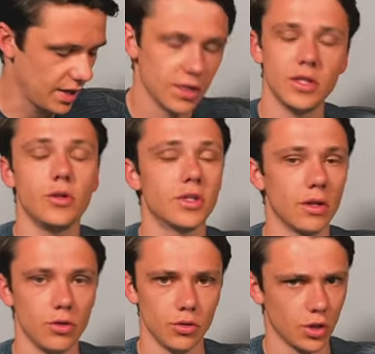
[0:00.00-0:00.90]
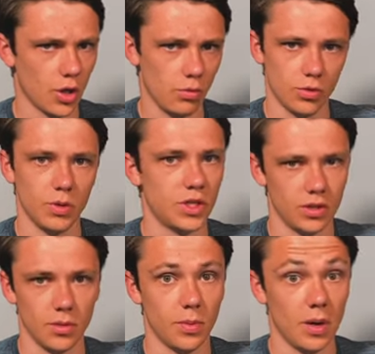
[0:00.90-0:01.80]
you can still use the cones, which
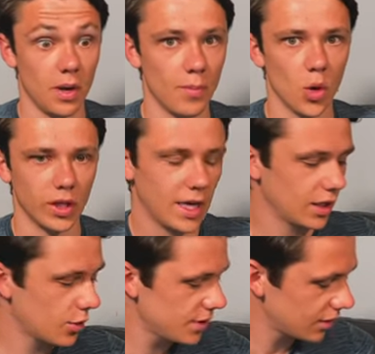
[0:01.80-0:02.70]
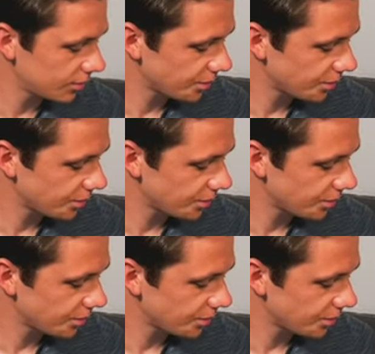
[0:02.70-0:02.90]
are more than adequate.